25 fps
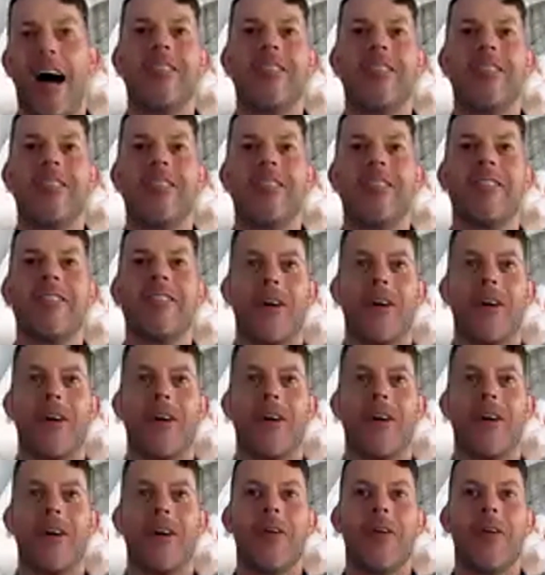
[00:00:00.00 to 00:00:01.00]
adds on
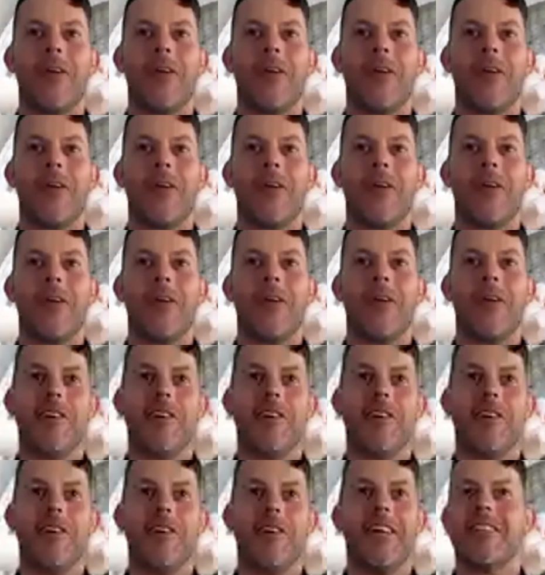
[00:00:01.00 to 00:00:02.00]
top of it
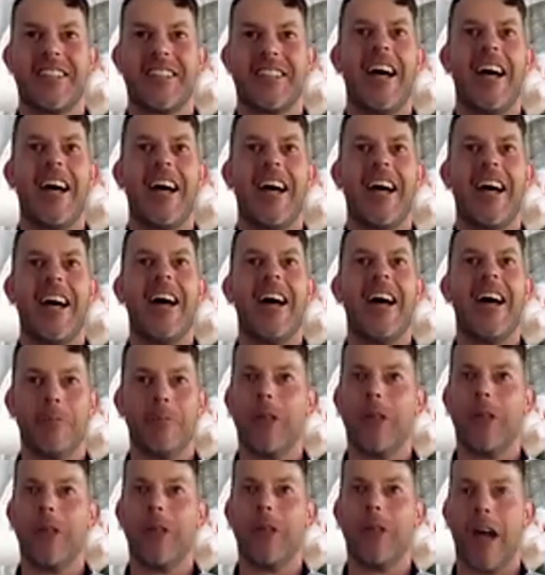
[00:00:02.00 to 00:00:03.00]
the service layer
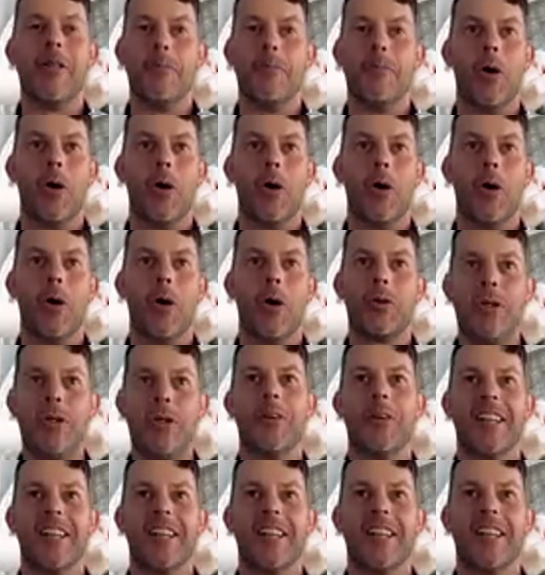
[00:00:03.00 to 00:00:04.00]
and the more
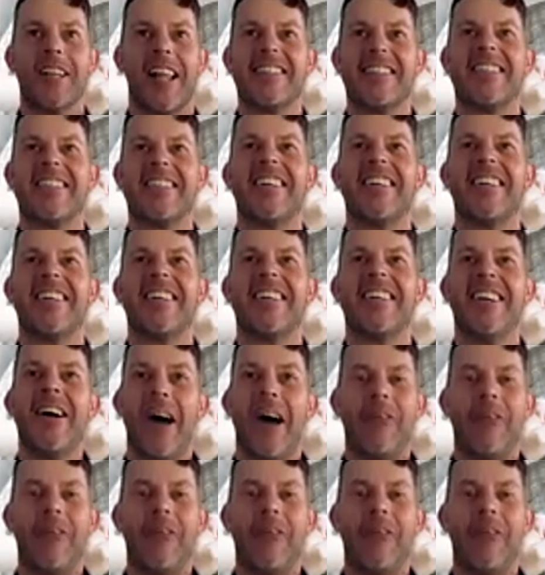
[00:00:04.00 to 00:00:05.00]
human layers
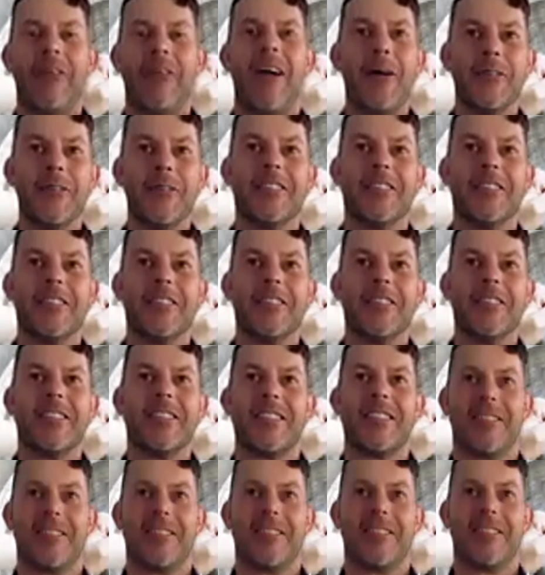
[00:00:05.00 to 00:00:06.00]
around
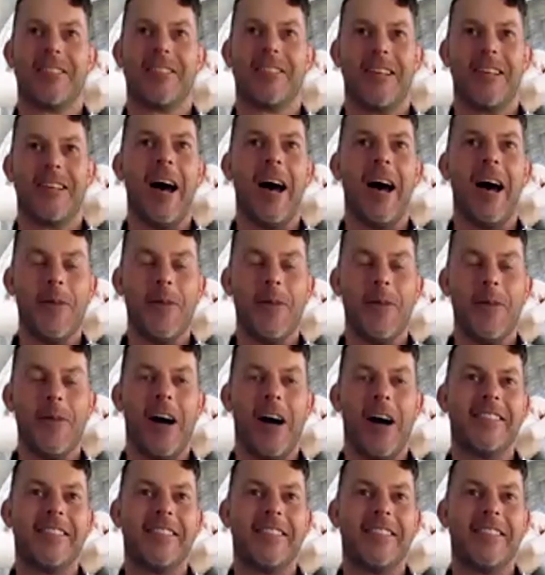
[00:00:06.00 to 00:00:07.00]

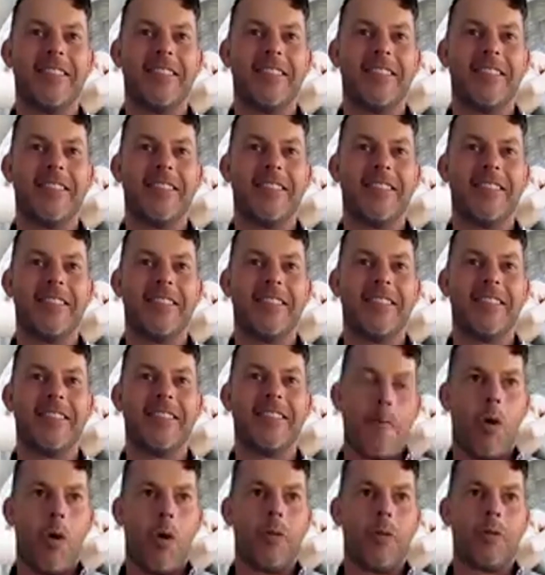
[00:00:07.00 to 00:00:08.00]
identity.
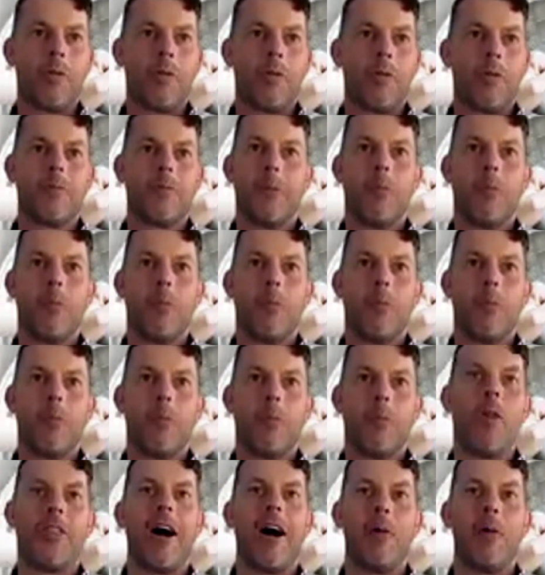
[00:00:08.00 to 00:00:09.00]
But one
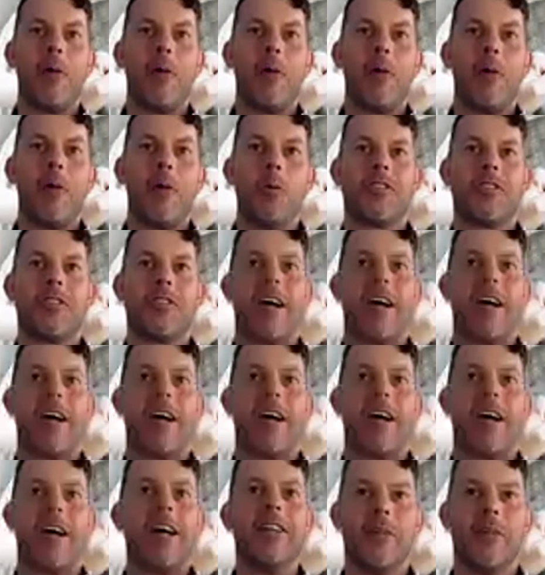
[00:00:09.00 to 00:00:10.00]
thing that I would
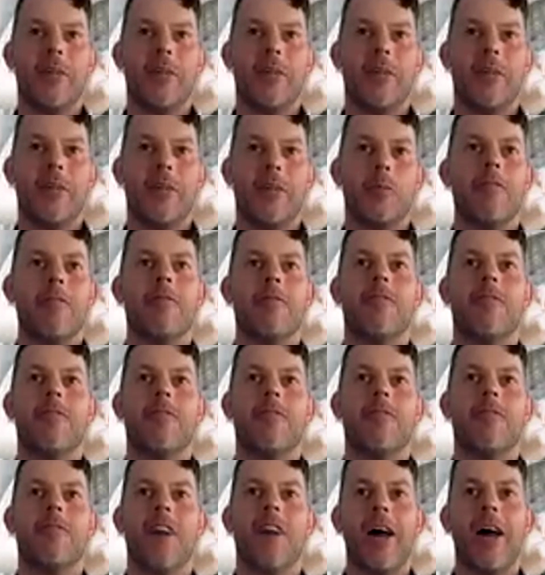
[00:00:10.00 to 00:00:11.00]
say in terms of
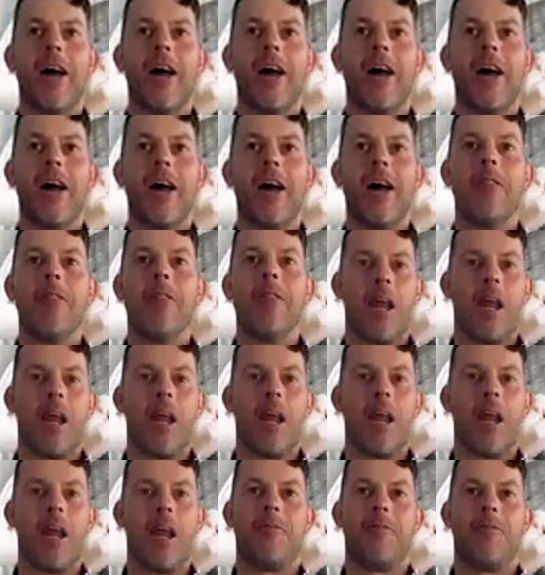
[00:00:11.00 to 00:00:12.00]
the platform
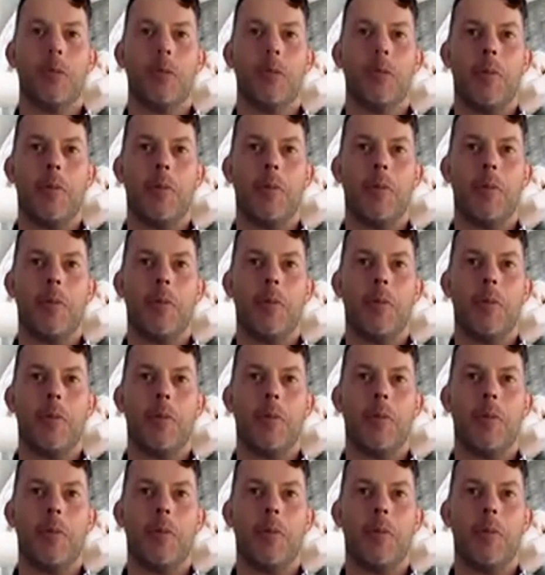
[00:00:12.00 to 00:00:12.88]
that we're building on